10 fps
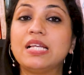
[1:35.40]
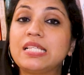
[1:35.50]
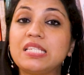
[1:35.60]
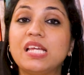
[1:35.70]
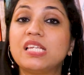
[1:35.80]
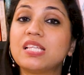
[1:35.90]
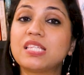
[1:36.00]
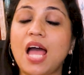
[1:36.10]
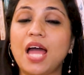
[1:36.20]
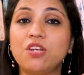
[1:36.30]

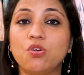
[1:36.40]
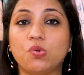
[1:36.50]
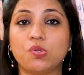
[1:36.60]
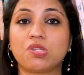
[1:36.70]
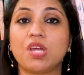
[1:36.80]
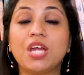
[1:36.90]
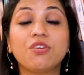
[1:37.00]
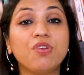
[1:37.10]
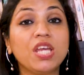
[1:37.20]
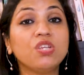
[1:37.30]
Status and notes.
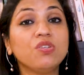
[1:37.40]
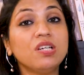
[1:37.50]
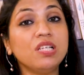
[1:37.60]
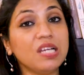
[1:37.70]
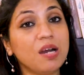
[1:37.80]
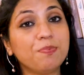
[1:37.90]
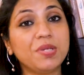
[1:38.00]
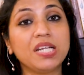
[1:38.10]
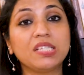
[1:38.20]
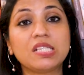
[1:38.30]
Regularly
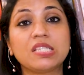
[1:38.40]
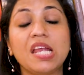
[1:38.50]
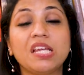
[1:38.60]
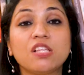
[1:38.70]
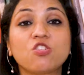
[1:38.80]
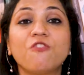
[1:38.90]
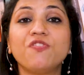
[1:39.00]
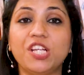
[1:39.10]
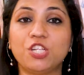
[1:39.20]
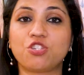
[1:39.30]
update the status
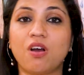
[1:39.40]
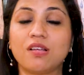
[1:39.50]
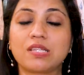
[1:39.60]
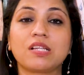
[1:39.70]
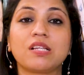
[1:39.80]
of each task.